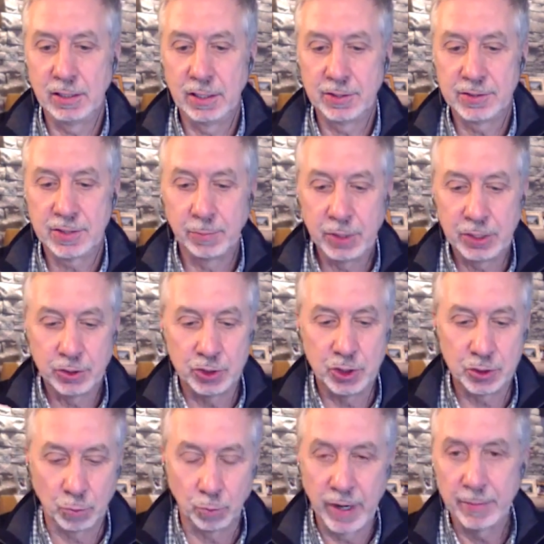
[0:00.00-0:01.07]
something to
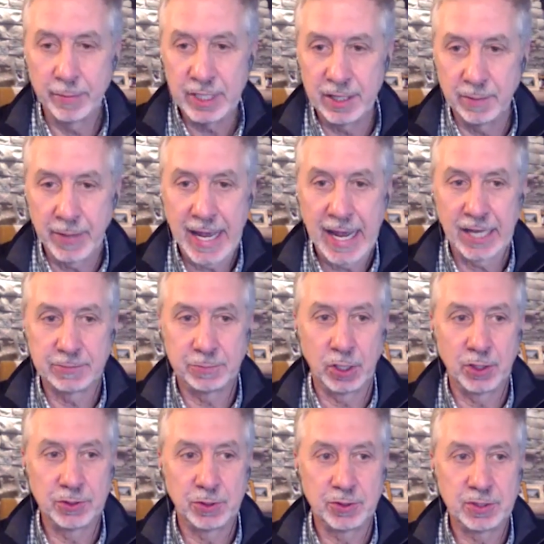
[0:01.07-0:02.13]
just remedy the past, but
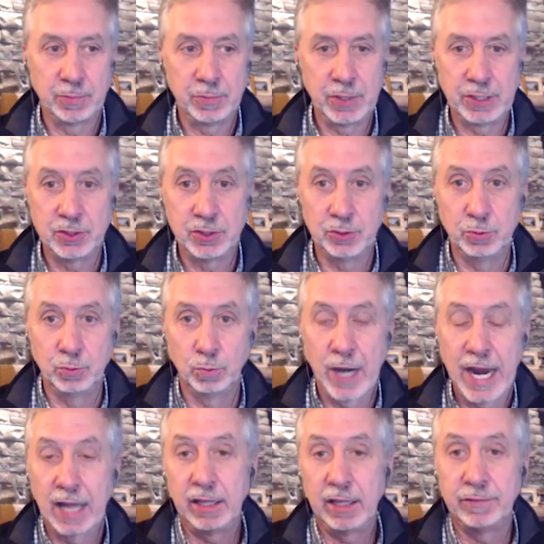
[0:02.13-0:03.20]
also something to
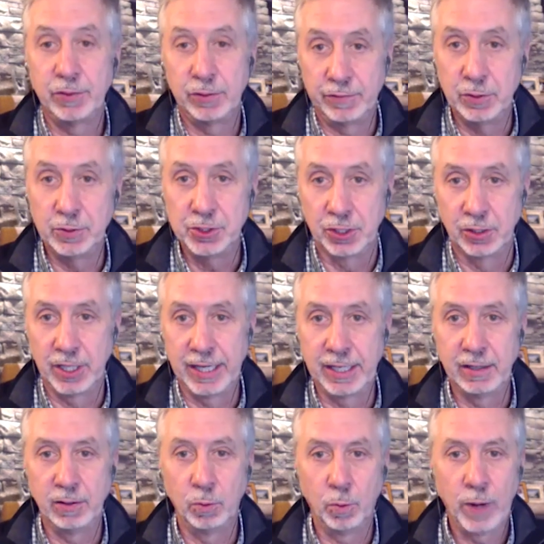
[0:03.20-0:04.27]
rally for the future. Like
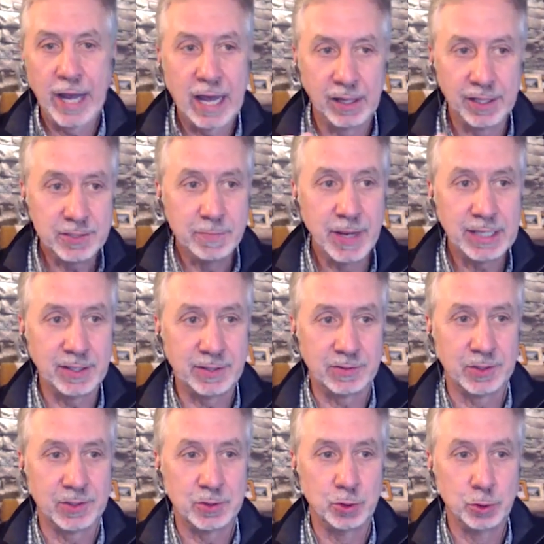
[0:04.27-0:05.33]
wow, let's make this a
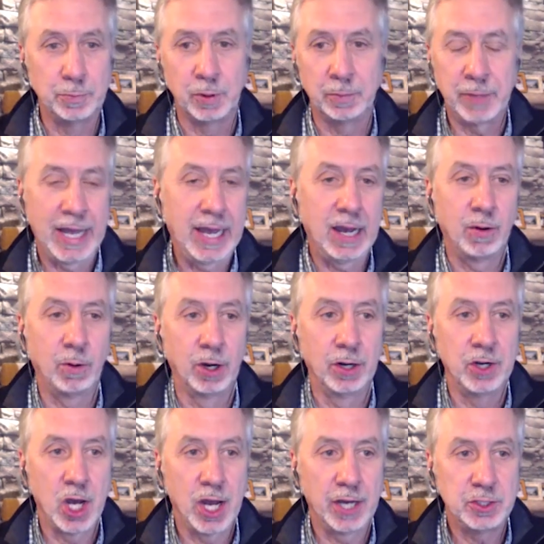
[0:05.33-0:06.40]
superpower,
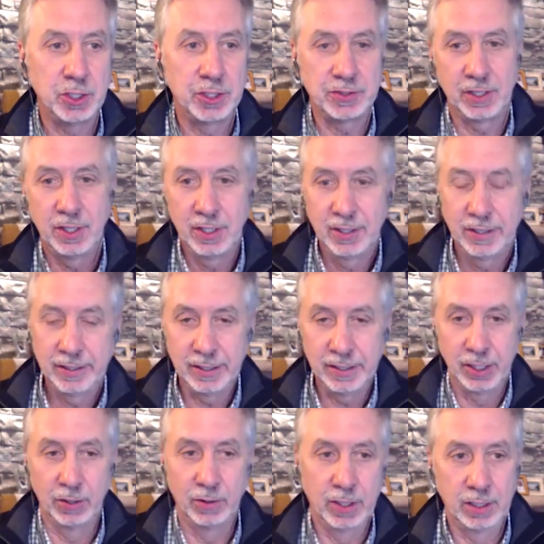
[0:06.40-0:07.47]
not just you
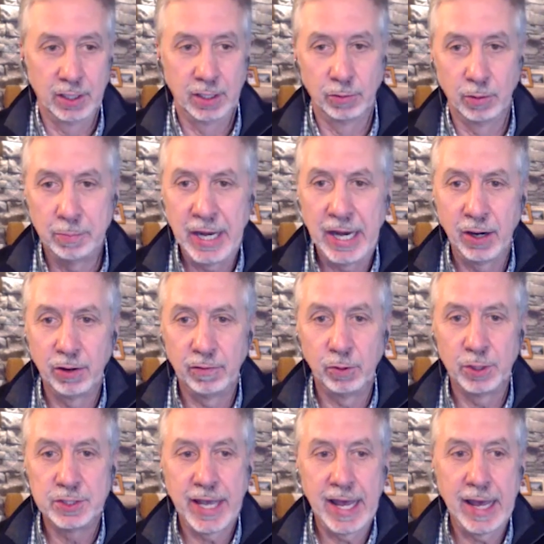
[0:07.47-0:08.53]
know a, a repair of
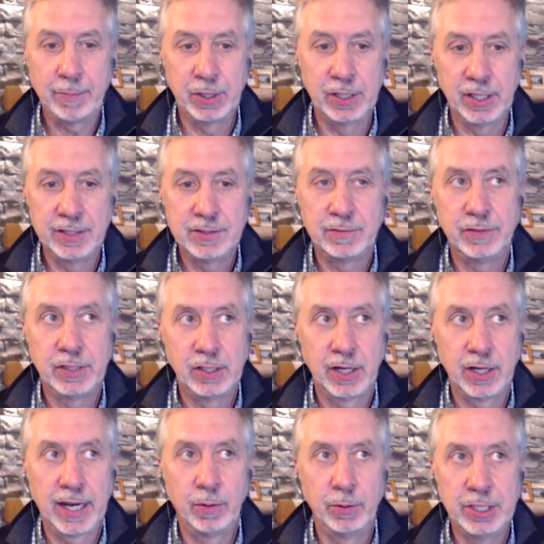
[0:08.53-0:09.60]
what's happened. Let's figure
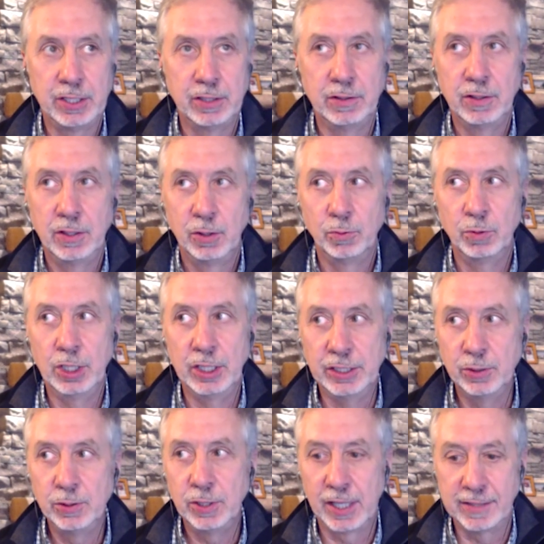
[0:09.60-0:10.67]
out how we can really
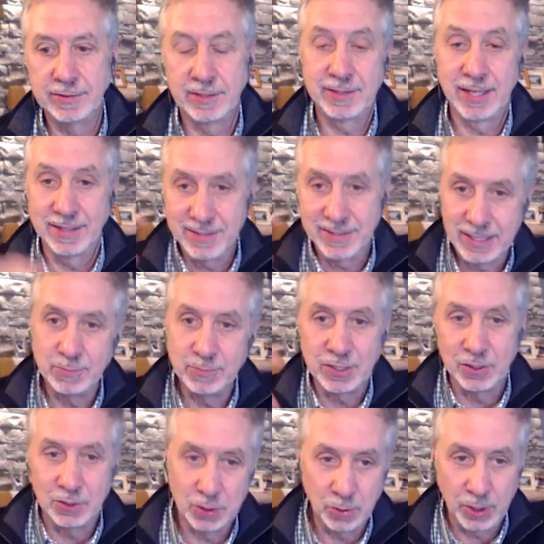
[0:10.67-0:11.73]
utilize this, and teams
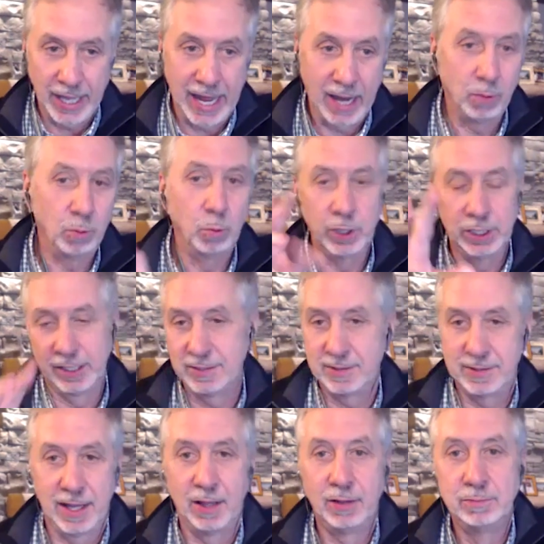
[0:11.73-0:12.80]
that do that will excel.